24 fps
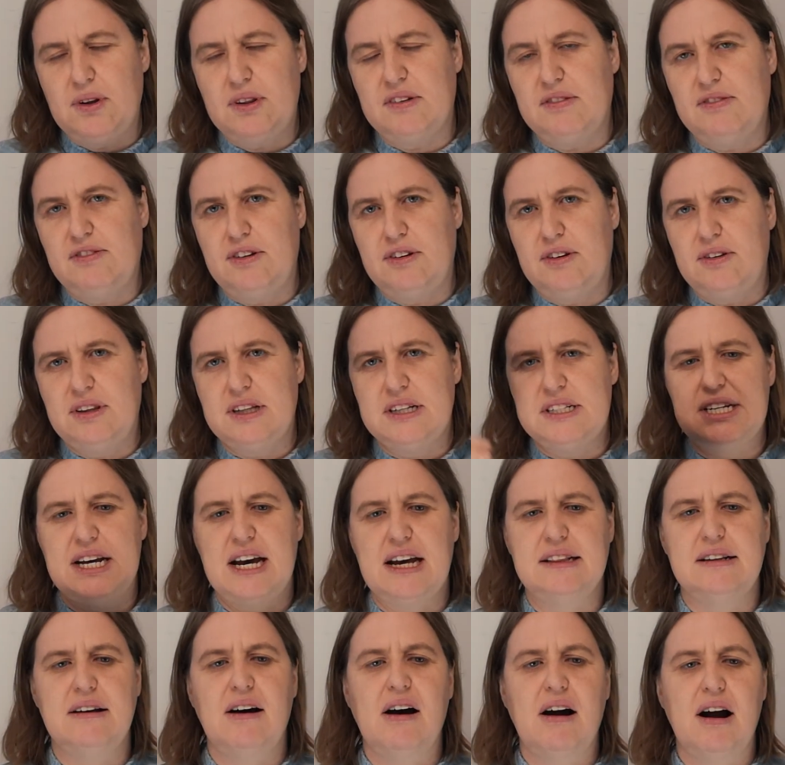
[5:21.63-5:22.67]
the further
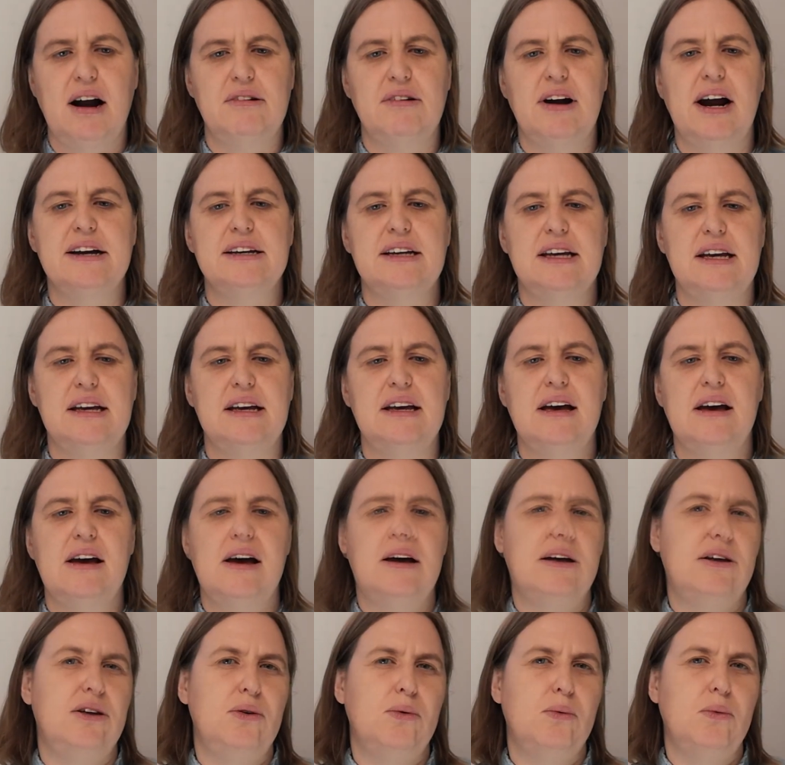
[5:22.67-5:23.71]
down the hierarchy
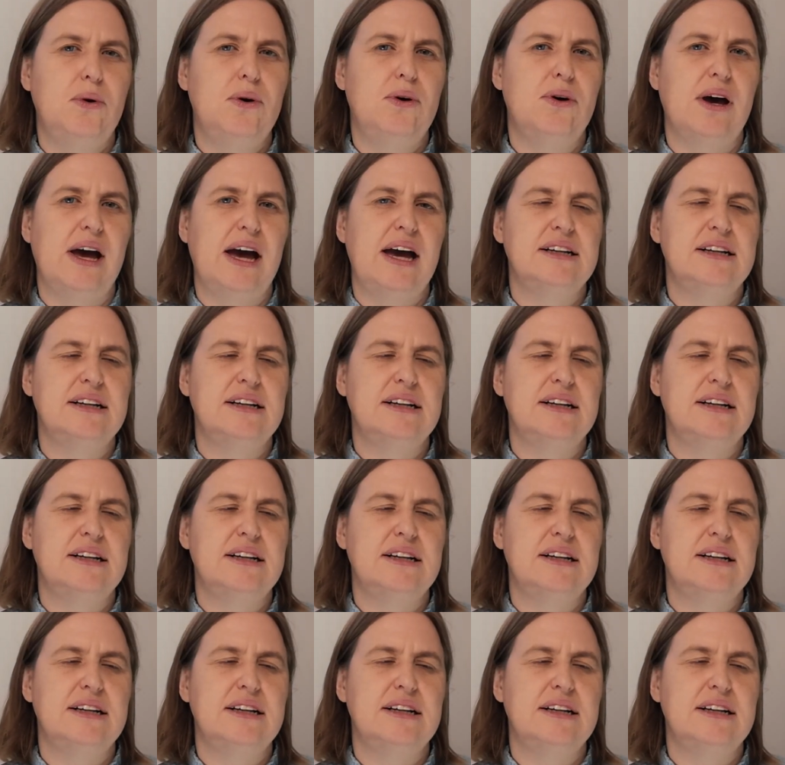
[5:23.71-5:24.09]
you were.